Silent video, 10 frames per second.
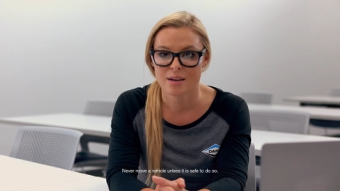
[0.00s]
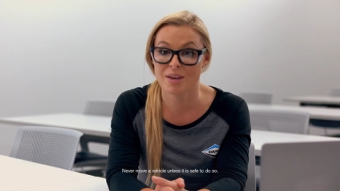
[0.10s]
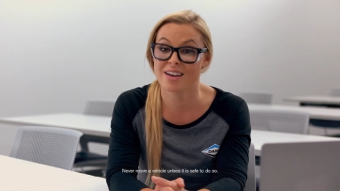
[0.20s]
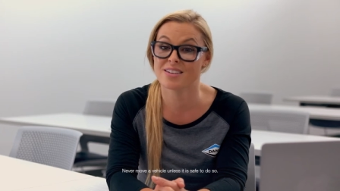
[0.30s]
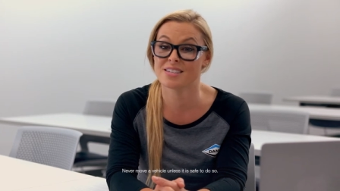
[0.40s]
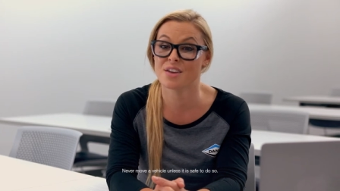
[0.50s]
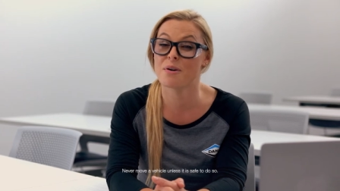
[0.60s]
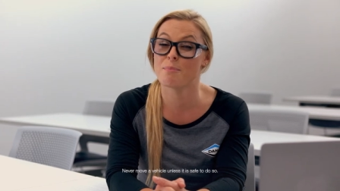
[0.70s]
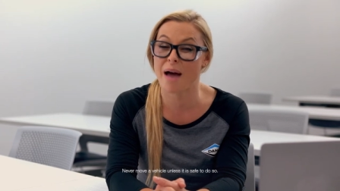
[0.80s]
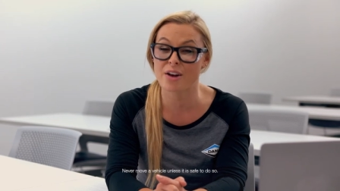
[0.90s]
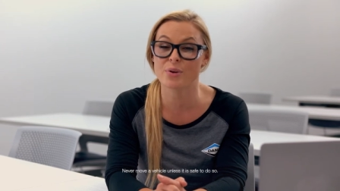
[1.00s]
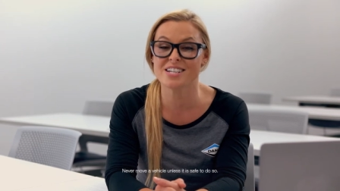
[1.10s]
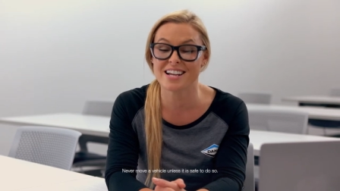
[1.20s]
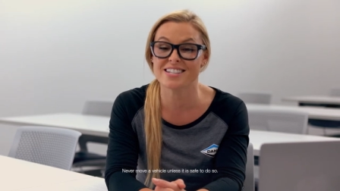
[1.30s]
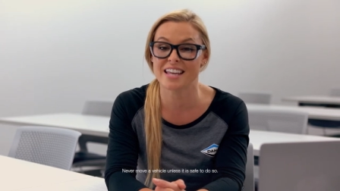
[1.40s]
Because if a battery
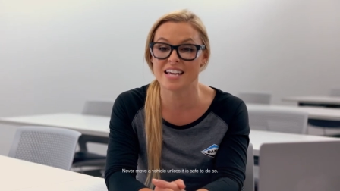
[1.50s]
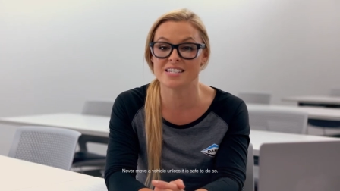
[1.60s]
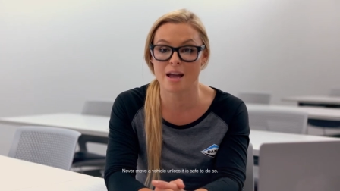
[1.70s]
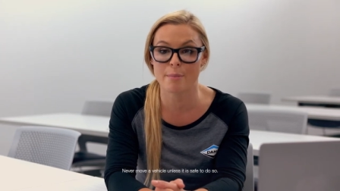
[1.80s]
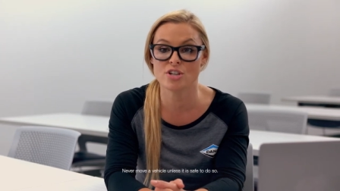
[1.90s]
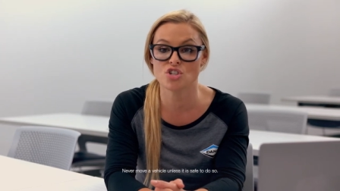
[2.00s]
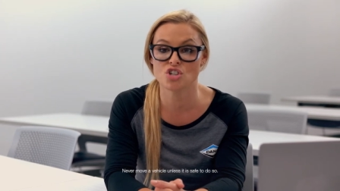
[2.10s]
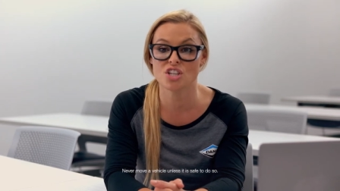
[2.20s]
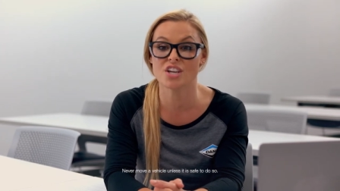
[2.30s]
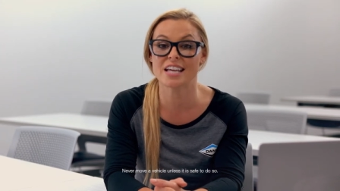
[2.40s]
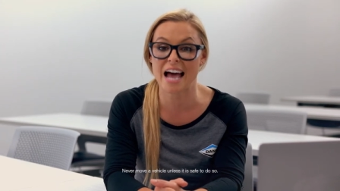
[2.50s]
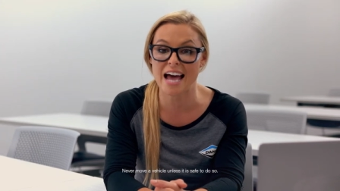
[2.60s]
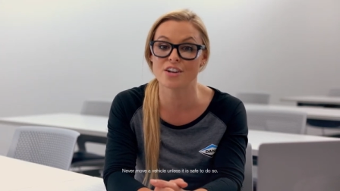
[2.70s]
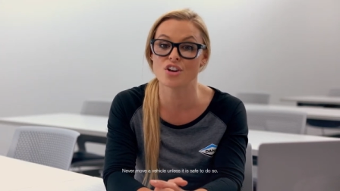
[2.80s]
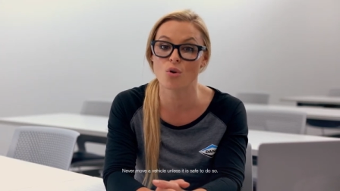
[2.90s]
does get damaged, you
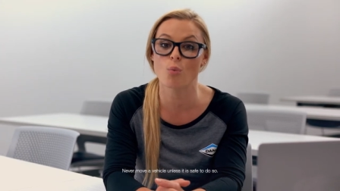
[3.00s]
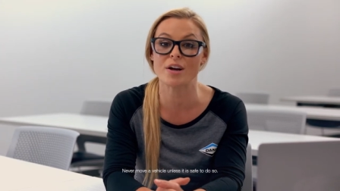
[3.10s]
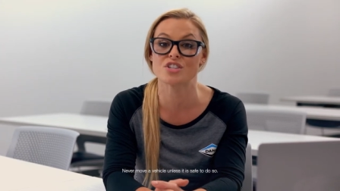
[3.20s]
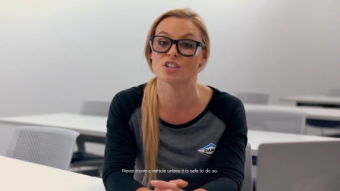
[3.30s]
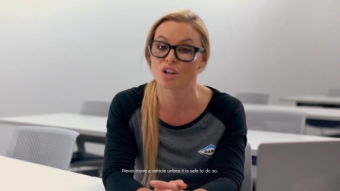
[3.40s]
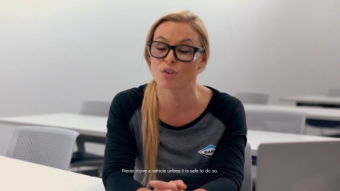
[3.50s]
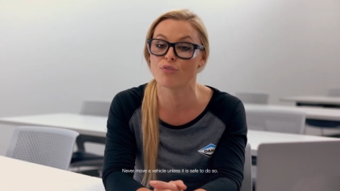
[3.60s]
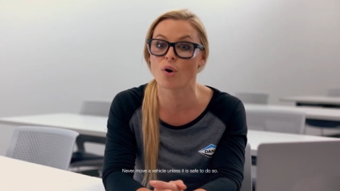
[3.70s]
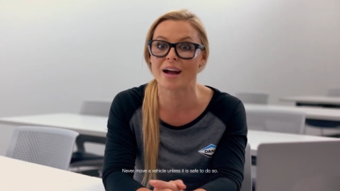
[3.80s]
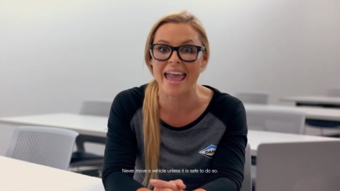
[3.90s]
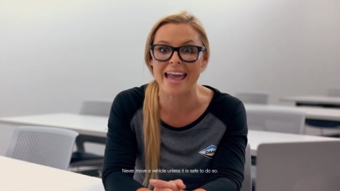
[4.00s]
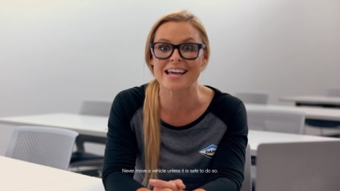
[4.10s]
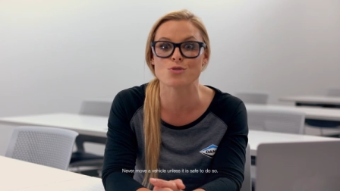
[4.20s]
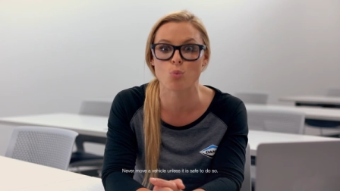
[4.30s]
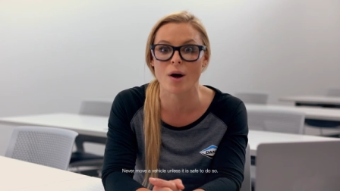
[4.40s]
gotta know what to look for
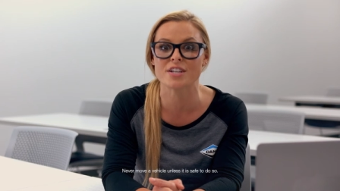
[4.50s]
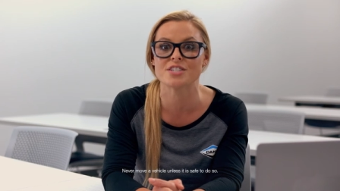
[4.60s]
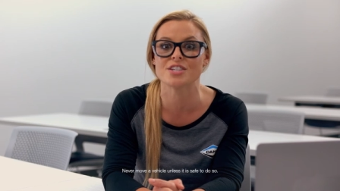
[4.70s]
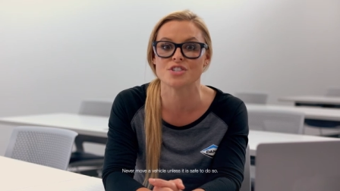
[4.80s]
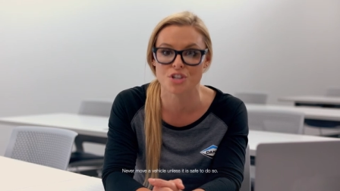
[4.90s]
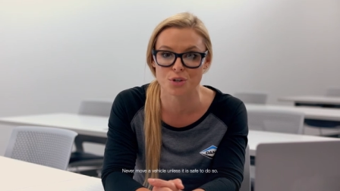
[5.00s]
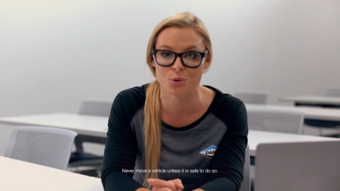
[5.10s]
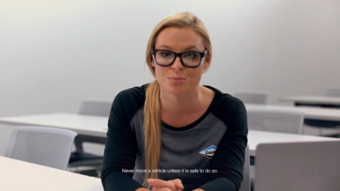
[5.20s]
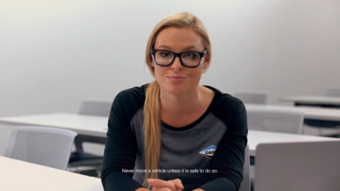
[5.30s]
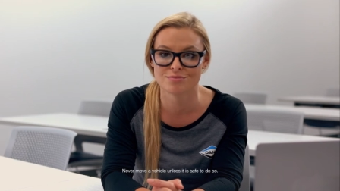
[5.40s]
and what to do.